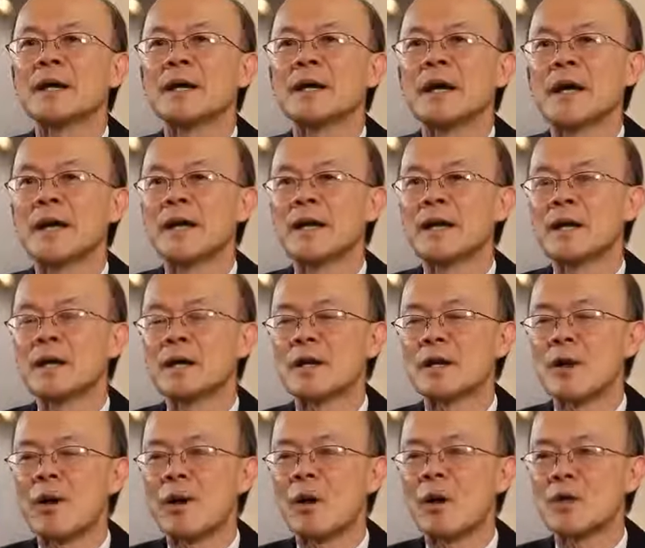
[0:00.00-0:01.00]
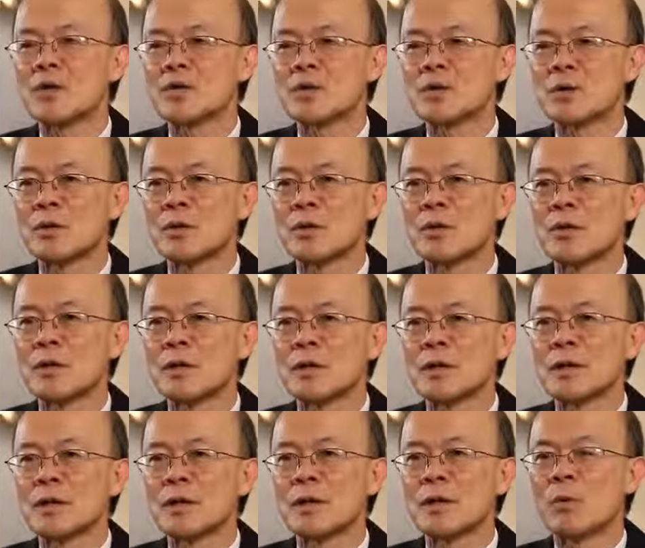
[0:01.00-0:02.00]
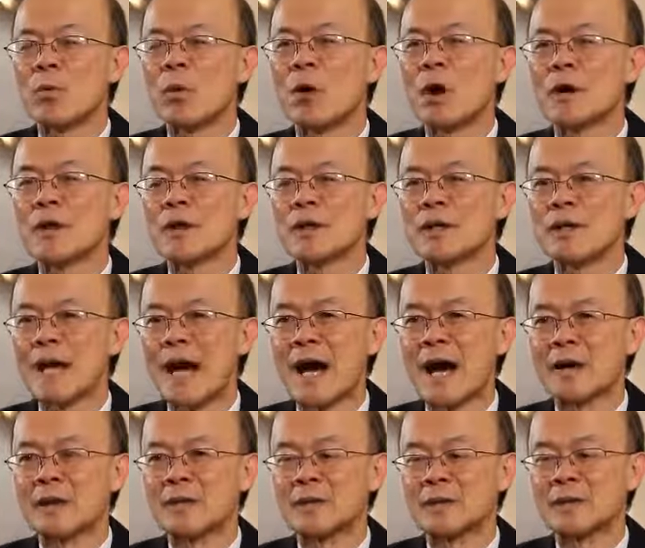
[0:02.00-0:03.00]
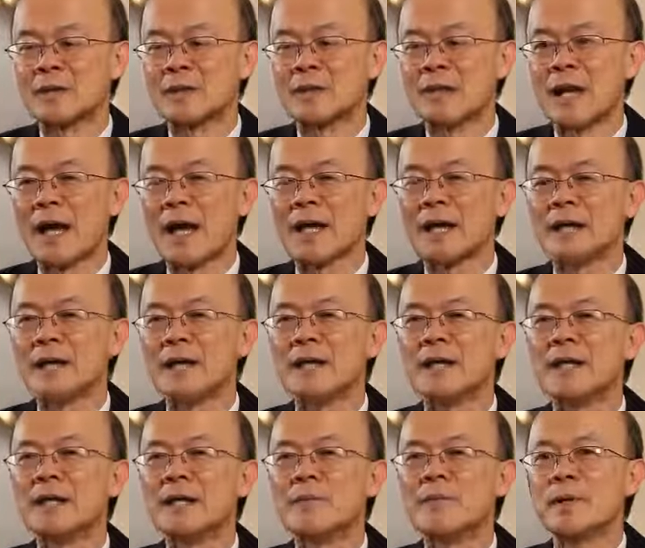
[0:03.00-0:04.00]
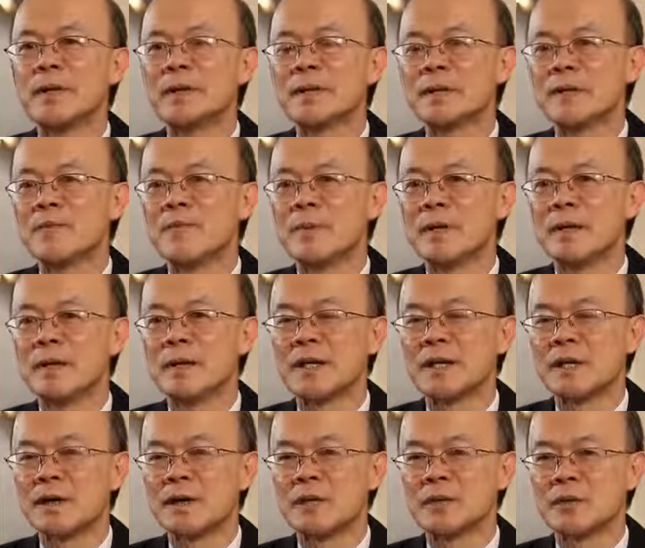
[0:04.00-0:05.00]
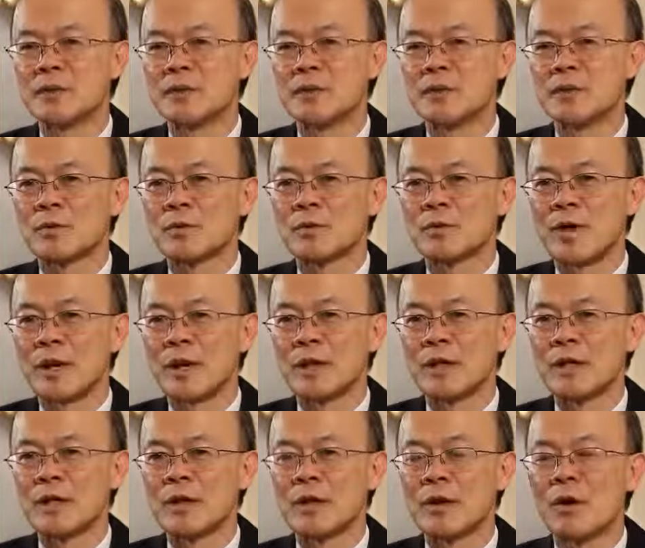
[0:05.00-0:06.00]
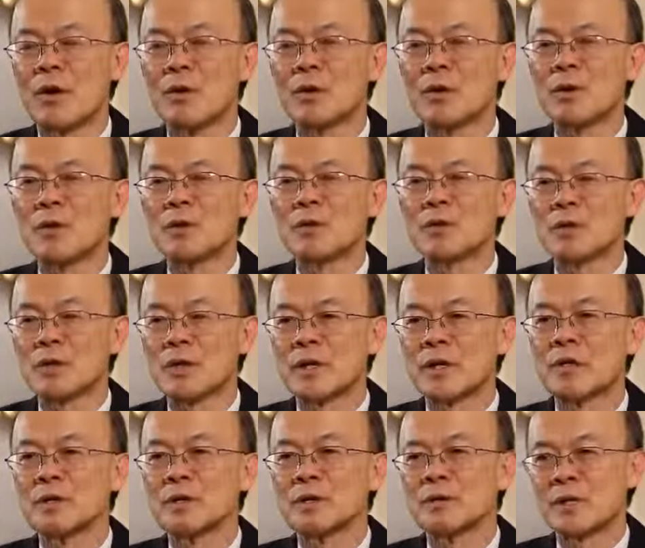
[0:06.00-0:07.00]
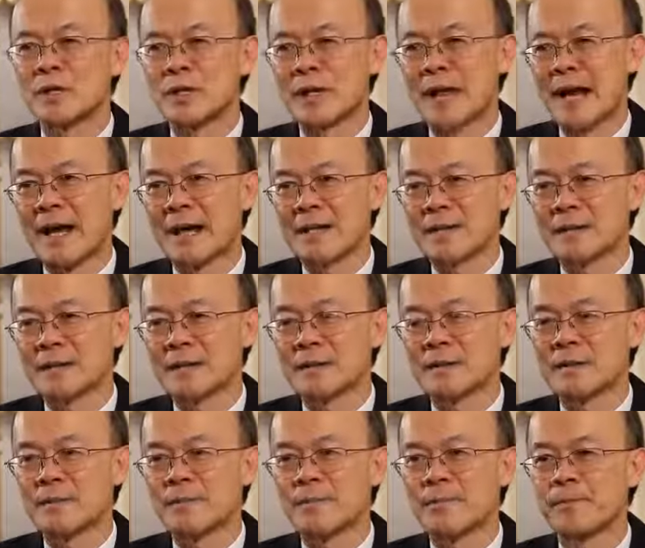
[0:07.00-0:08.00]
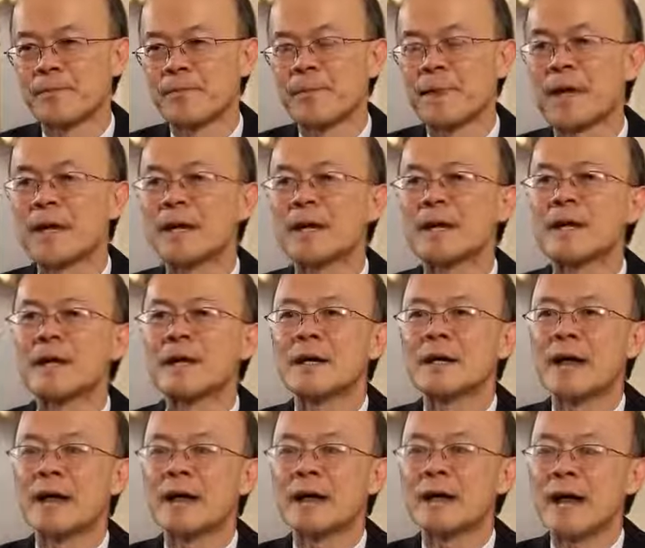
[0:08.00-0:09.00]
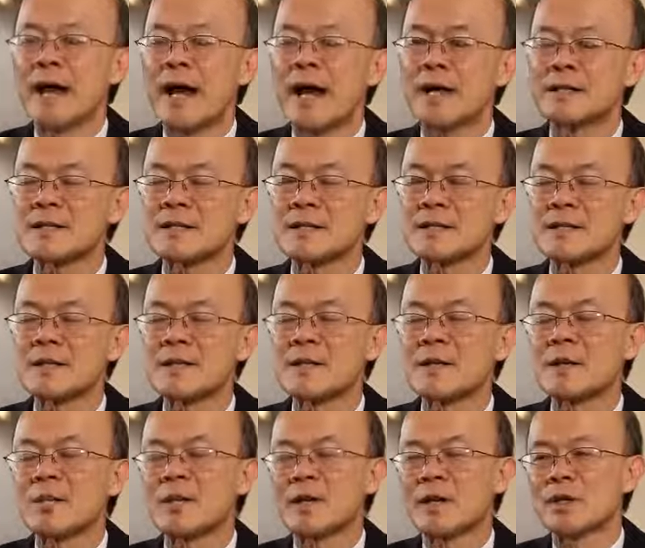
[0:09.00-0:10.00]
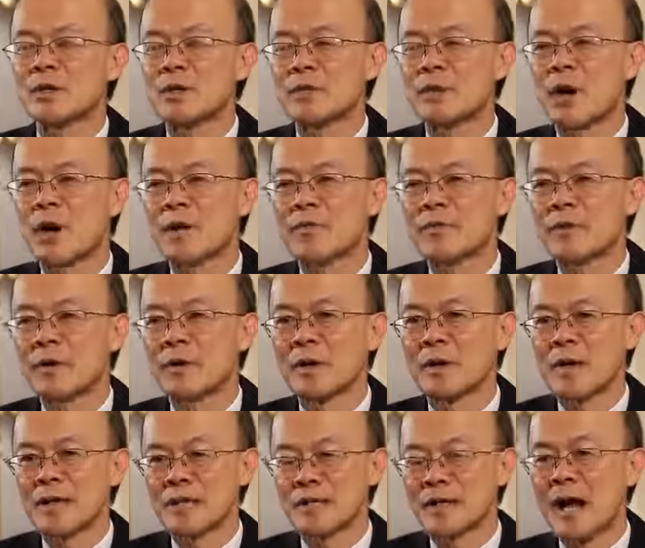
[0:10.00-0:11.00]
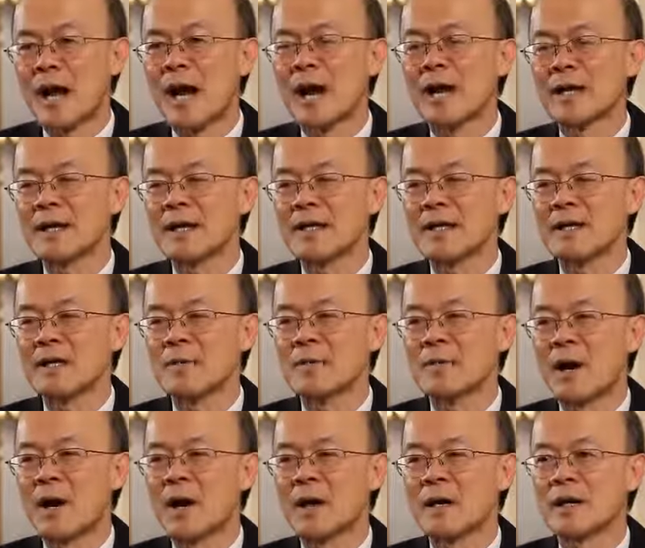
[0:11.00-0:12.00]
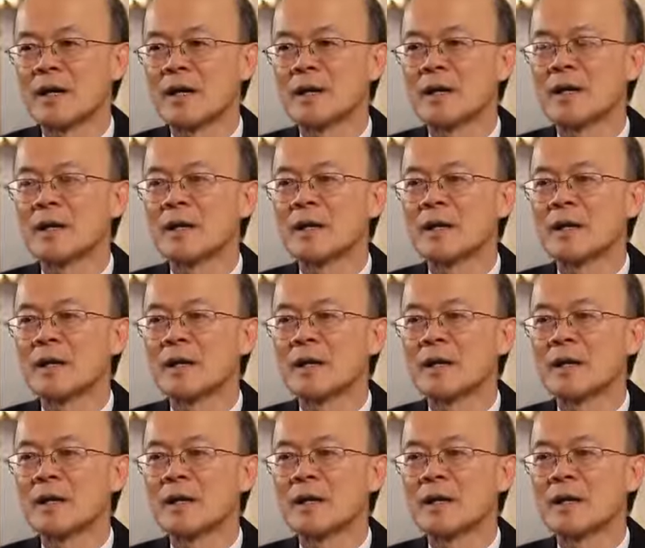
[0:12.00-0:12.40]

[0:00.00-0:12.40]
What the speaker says: And then it also water down and inhibit the ability of tocotrienol to kill the cancer. And lastly, when tocopherol is high in the body,